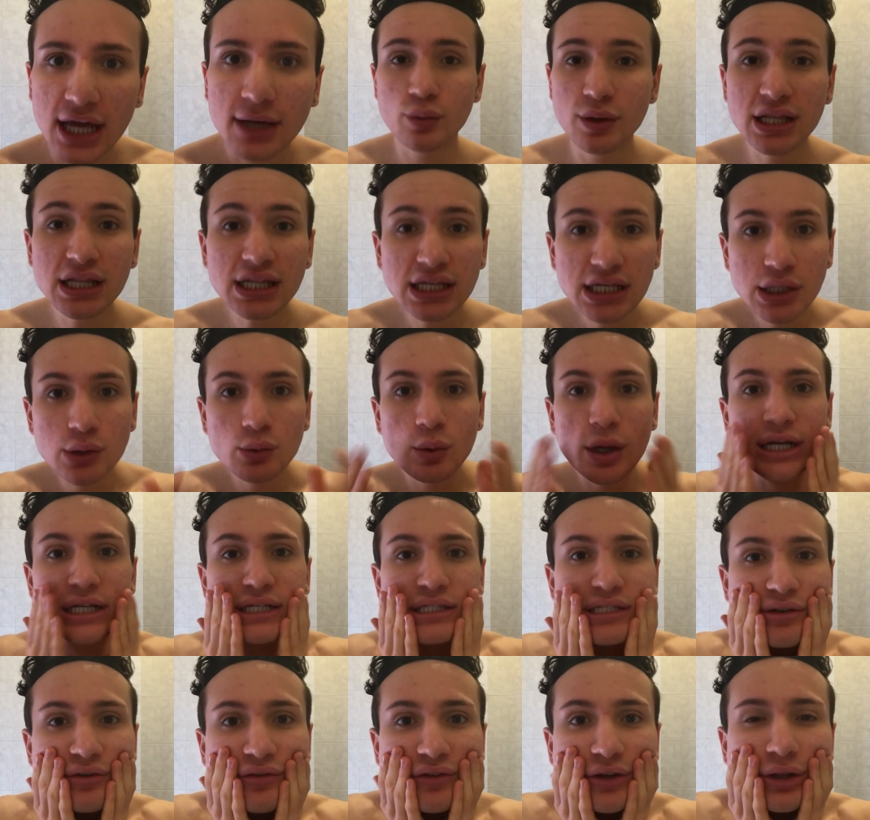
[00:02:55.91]
Really, you want it
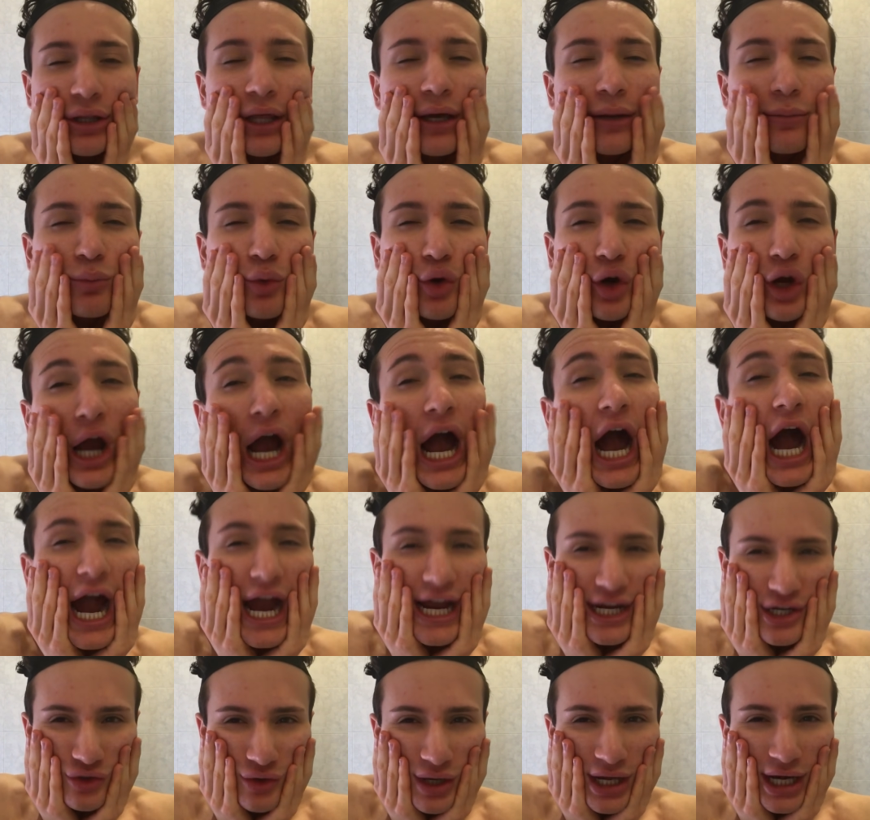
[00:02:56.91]
to feel like more
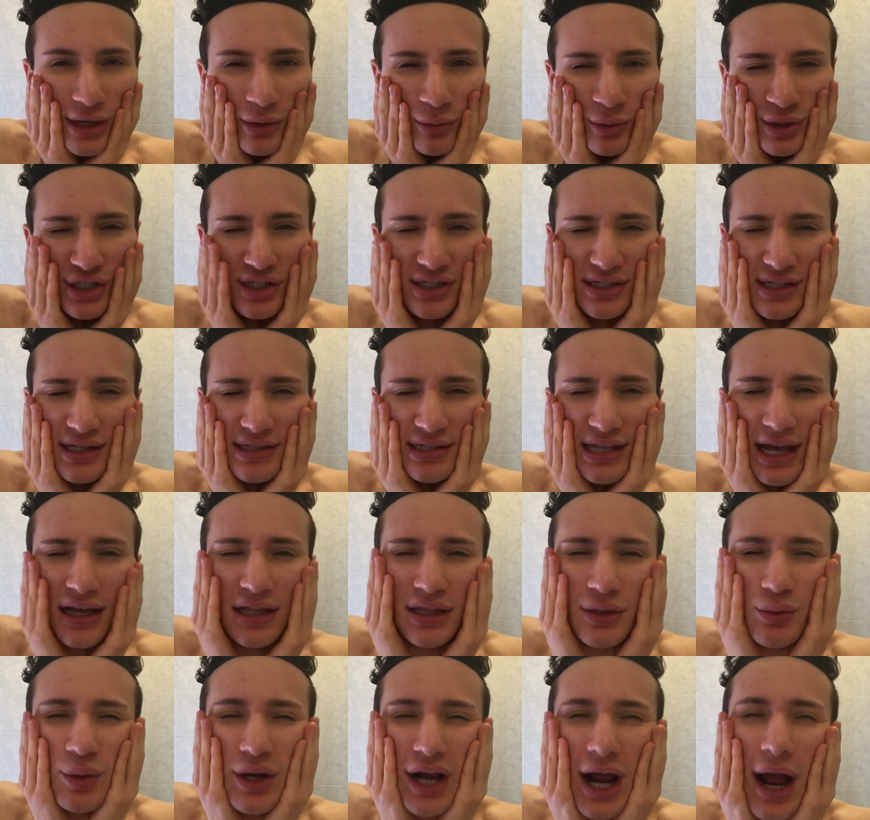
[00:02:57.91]
hydrated, which is exactly
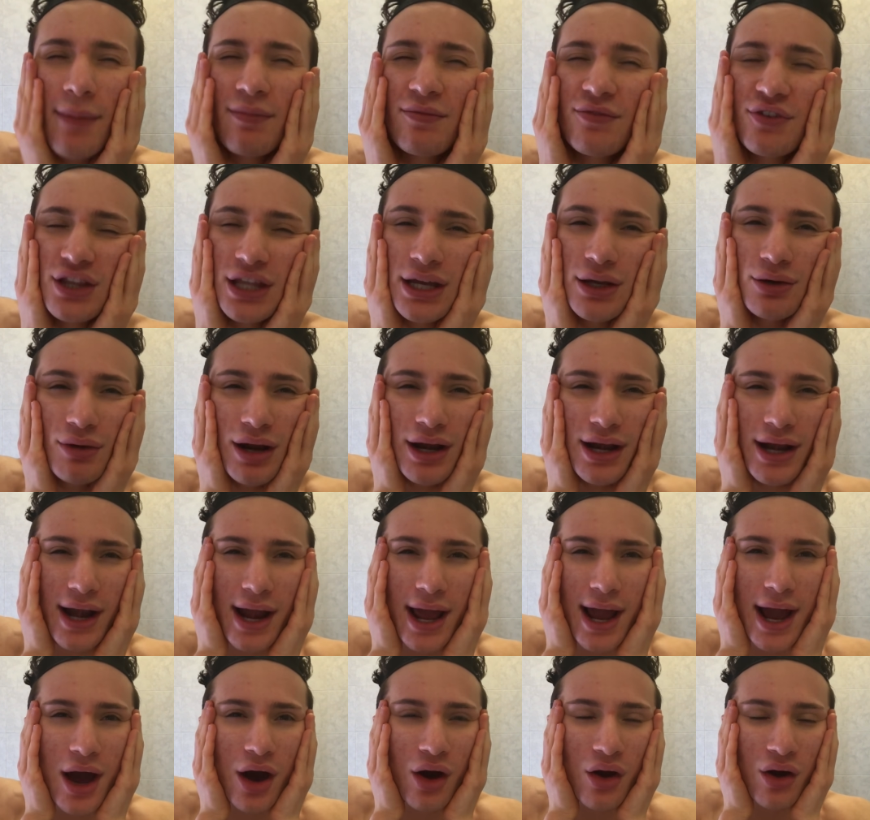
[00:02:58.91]
what I'm feeling right
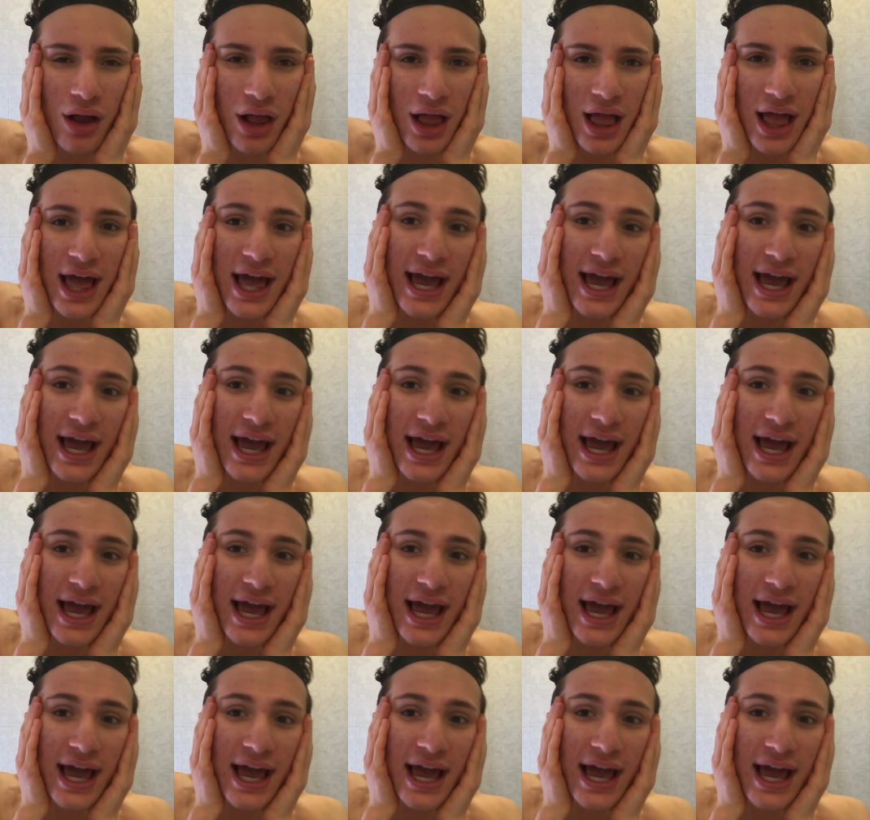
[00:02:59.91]
now.